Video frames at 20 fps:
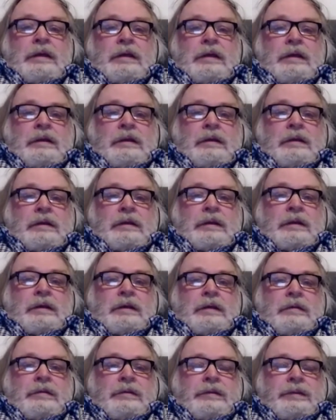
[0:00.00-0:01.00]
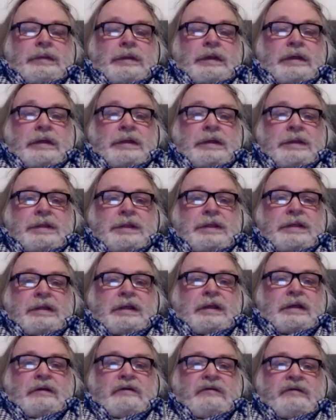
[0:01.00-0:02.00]
In
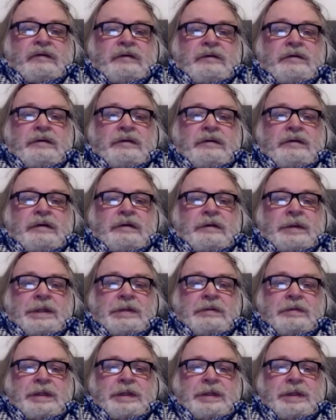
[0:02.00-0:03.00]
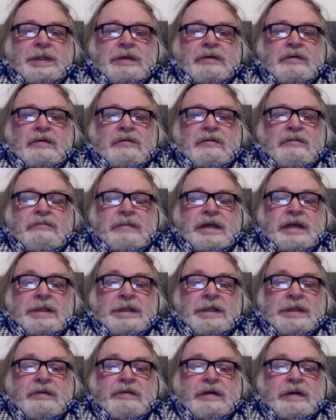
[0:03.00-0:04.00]
1900, the Theosophist Gerald
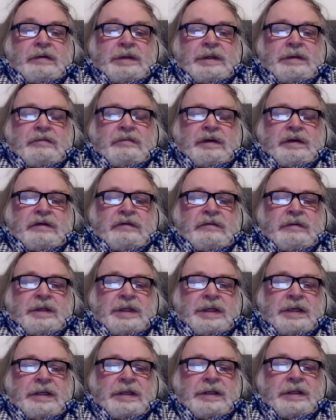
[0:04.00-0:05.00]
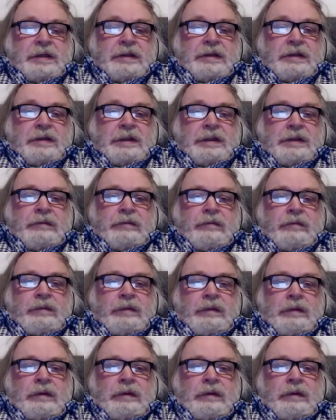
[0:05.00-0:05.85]
Massey wrote in one of his essays,